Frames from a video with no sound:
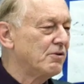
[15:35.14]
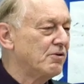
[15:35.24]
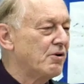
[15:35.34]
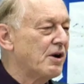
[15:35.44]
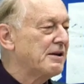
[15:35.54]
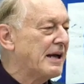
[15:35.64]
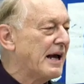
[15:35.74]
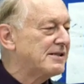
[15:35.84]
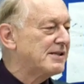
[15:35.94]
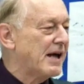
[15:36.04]
You can
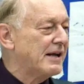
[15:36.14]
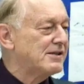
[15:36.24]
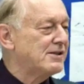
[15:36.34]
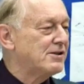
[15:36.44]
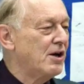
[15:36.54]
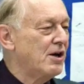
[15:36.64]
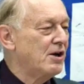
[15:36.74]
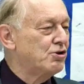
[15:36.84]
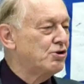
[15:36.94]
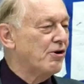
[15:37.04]
guess that's
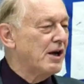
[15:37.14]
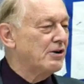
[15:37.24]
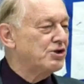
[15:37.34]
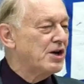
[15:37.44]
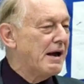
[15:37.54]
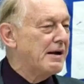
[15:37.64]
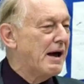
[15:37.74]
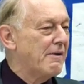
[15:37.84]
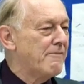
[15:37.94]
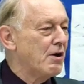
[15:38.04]
Churia,
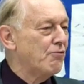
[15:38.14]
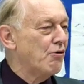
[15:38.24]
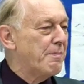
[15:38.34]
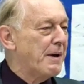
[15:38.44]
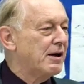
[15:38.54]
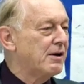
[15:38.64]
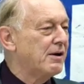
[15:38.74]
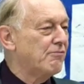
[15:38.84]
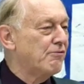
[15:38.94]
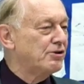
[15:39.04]
China, Rubek,
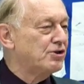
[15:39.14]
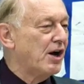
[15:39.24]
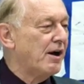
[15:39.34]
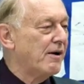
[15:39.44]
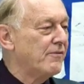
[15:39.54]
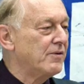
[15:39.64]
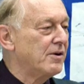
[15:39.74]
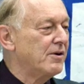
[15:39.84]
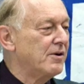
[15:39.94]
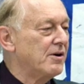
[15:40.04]
Russia,
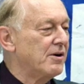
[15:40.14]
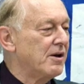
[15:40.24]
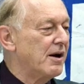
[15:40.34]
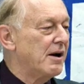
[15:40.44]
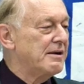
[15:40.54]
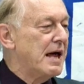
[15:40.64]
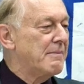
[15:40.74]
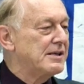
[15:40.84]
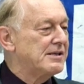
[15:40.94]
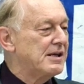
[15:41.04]

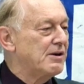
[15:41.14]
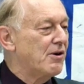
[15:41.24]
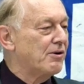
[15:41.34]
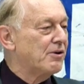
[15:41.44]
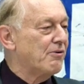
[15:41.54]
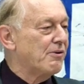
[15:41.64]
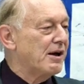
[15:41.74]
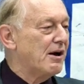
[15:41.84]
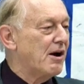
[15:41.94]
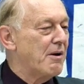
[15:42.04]
Nemesis, North
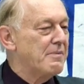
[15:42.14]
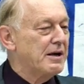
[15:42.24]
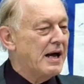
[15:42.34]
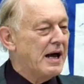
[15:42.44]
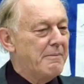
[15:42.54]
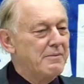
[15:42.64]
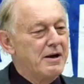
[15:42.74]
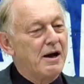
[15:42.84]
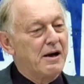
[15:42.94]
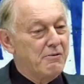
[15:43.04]
Korea, Ermingham,
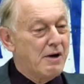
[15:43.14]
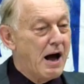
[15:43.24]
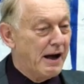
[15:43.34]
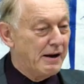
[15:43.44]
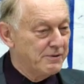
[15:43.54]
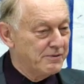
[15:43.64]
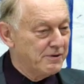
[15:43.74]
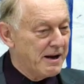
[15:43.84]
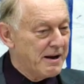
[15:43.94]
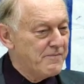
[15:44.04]
Iran.
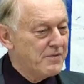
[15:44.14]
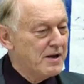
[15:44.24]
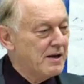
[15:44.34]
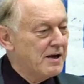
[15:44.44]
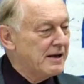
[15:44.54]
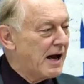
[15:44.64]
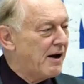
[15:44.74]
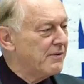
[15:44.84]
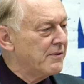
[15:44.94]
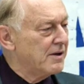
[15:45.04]
Okay?
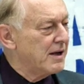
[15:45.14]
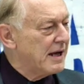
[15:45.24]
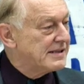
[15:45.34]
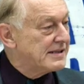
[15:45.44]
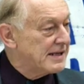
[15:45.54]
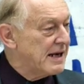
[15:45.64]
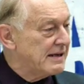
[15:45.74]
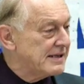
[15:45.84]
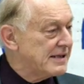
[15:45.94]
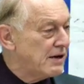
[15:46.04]
Now,
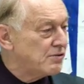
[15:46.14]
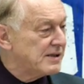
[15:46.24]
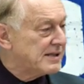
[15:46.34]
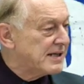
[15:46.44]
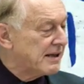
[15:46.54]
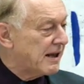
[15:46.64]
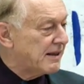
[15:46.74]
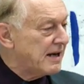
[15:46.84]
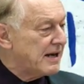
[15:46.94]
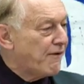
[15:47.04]
it's interesting
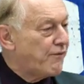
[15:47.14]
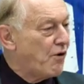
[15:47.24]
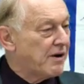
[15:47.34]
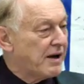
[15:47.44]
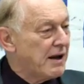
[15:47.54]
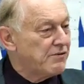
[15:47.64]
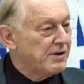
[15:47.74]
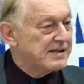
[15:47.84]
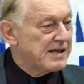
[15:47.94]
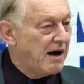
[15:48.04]
that these four
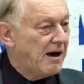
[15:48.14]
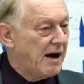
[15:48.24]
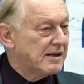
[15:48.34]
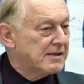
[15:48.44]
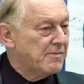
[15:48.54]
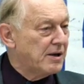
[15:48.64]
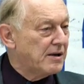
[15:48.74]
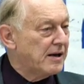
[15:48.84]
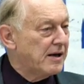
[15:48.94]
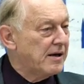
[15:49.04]
countries are
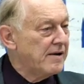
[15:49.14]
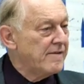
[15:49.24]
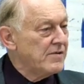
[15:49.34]
ultimately